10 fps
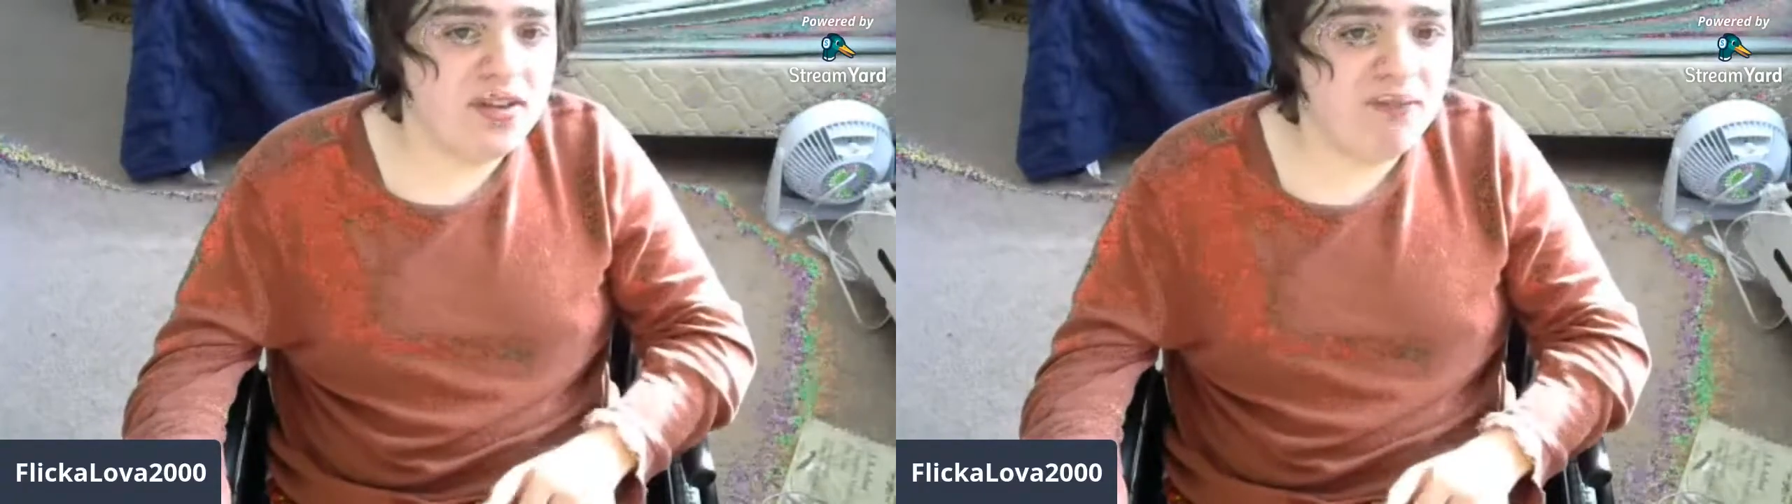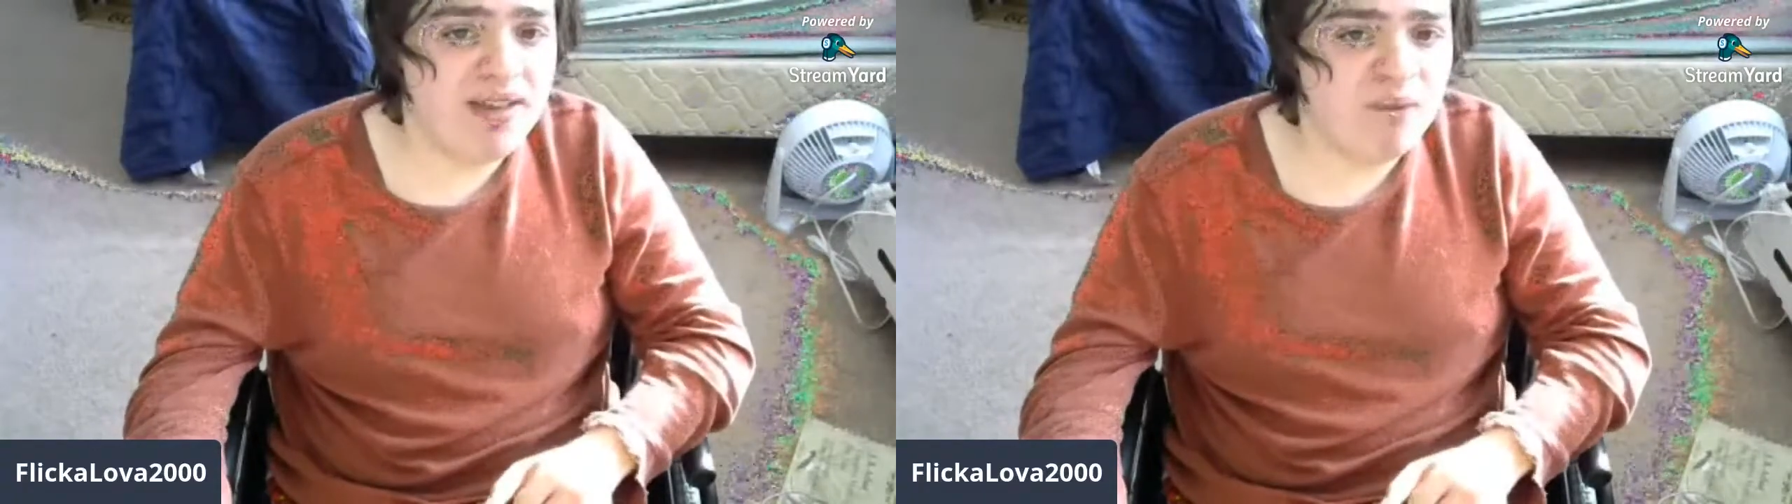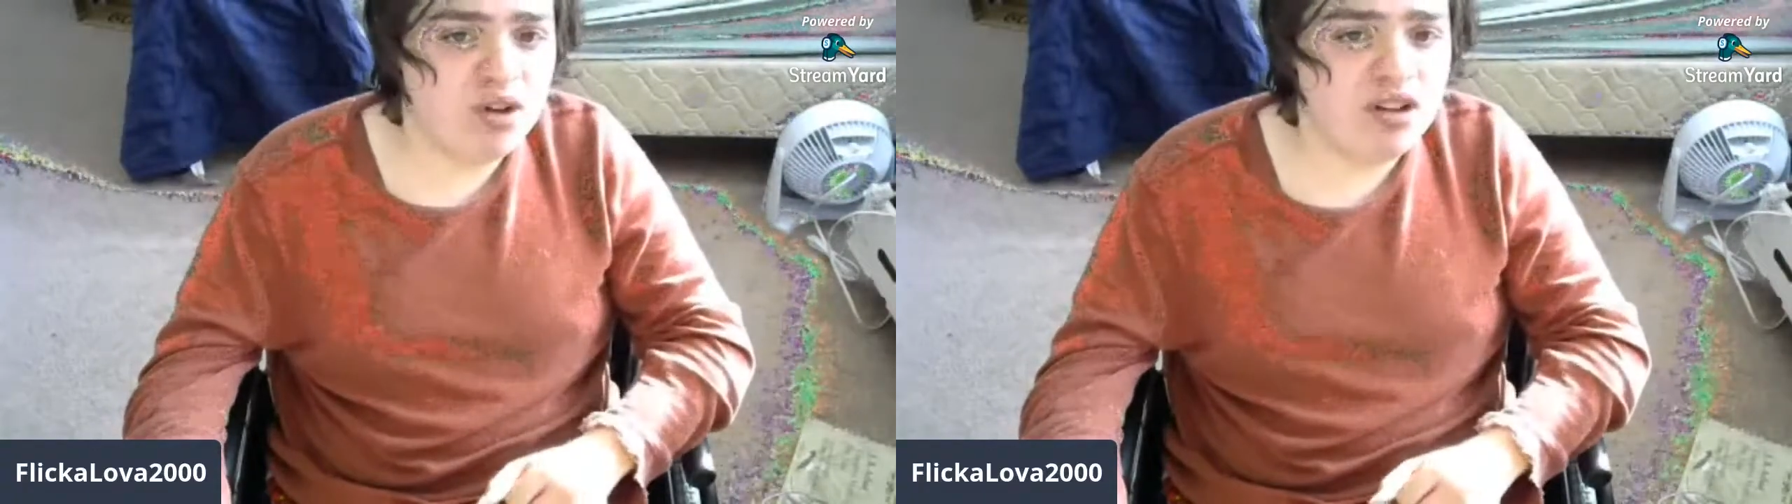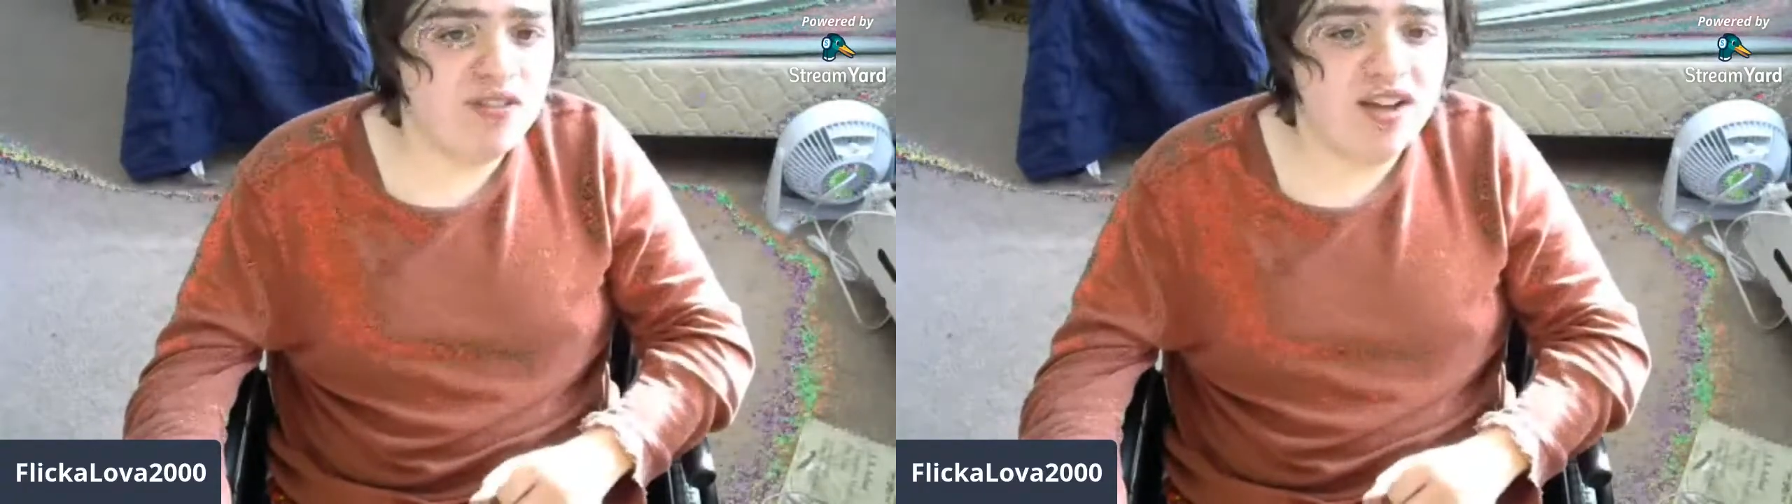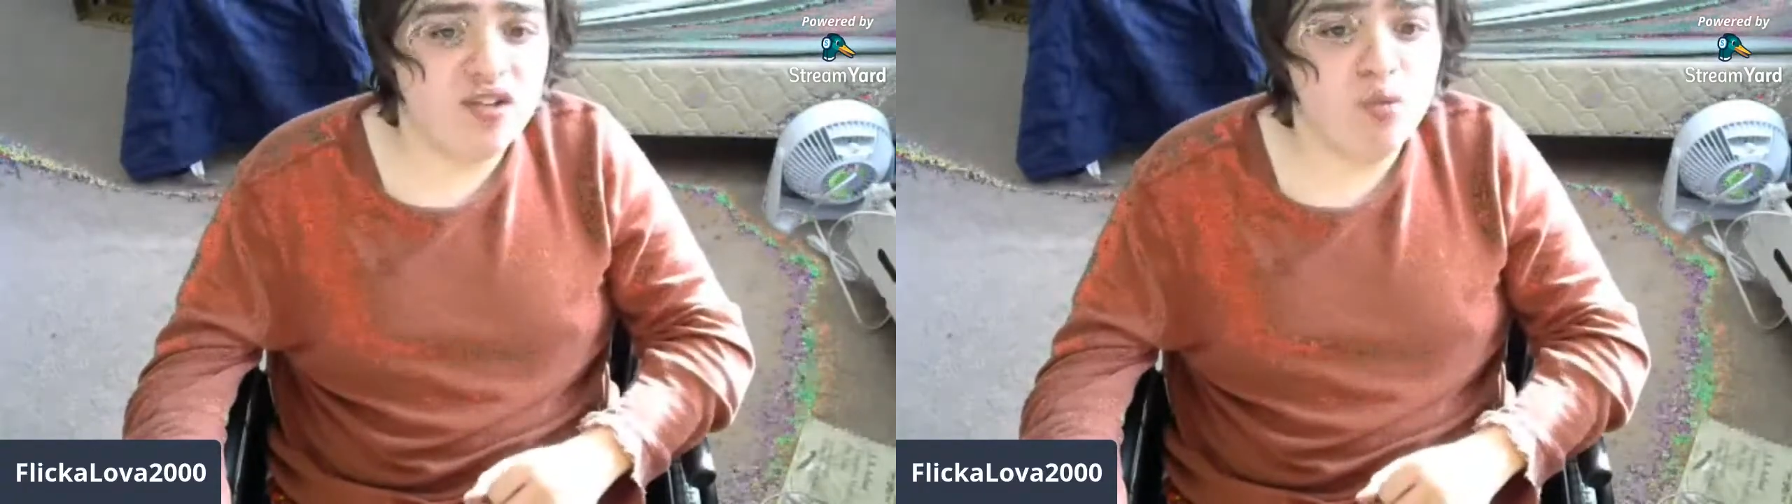September
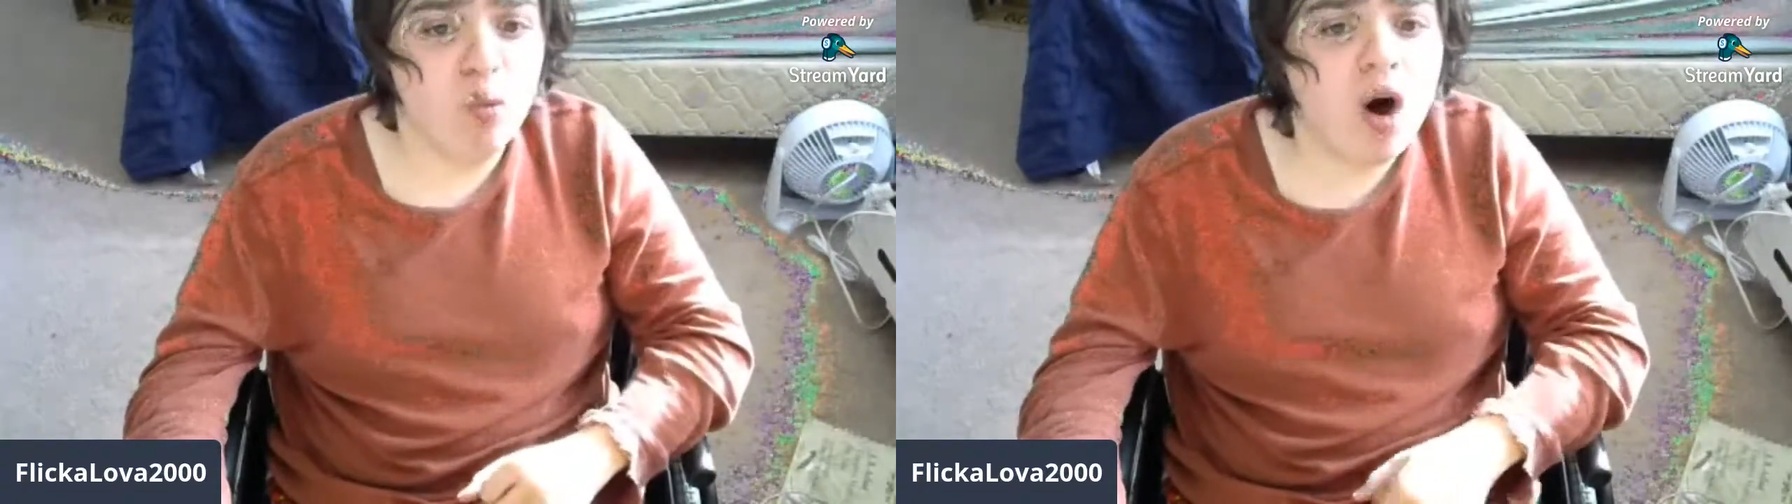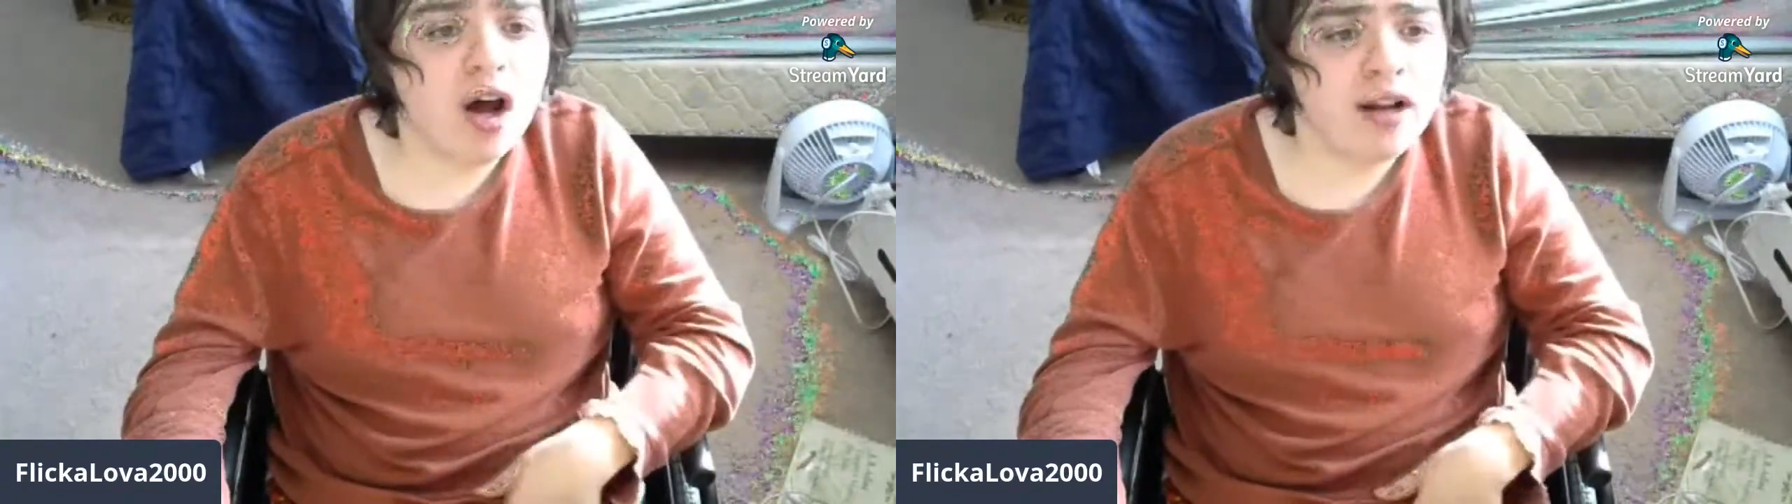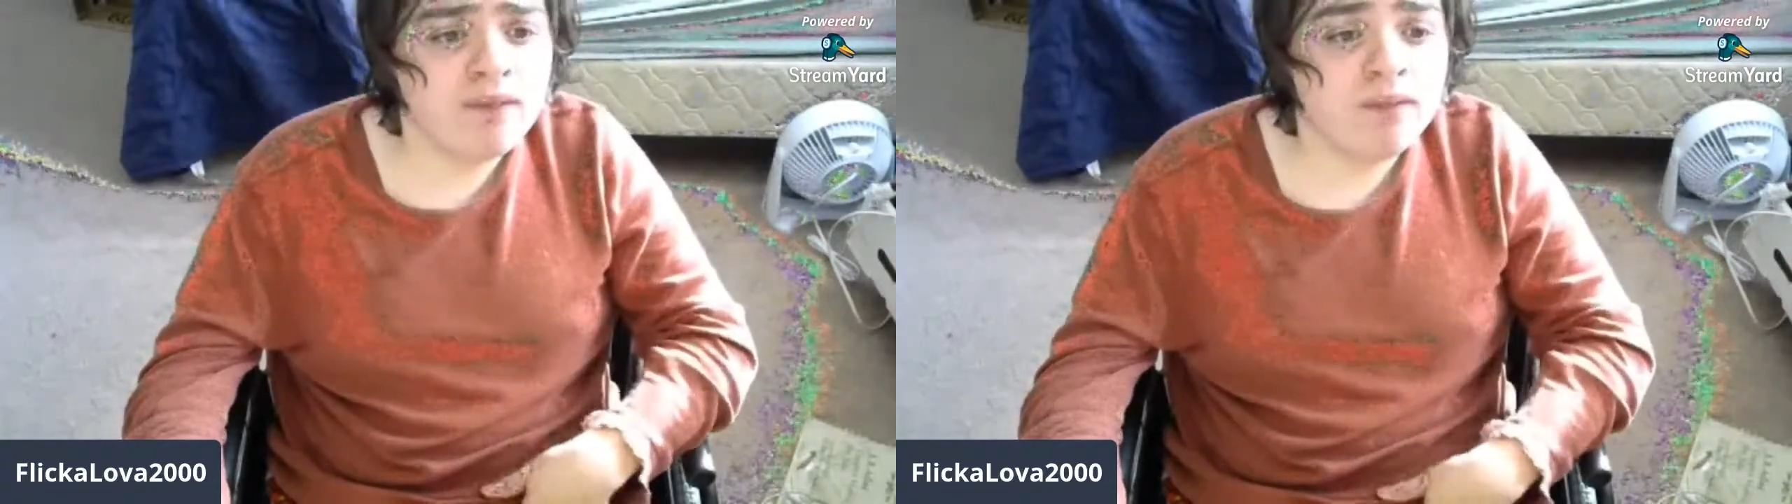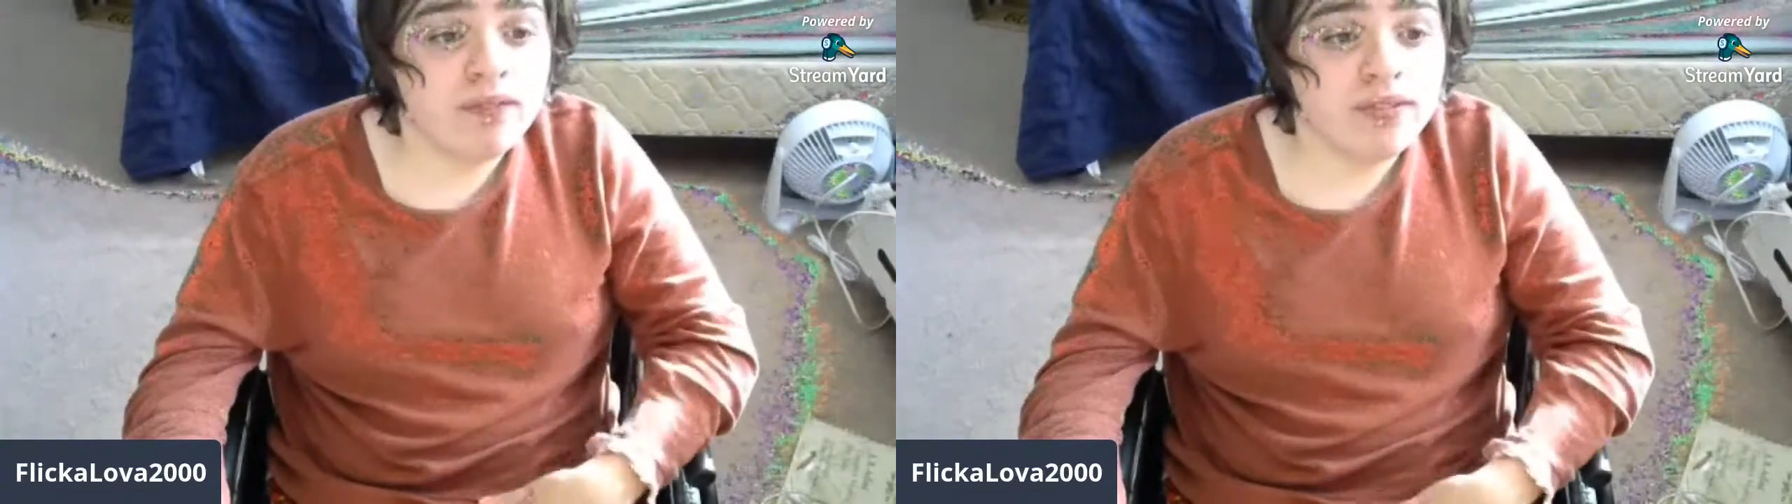2001,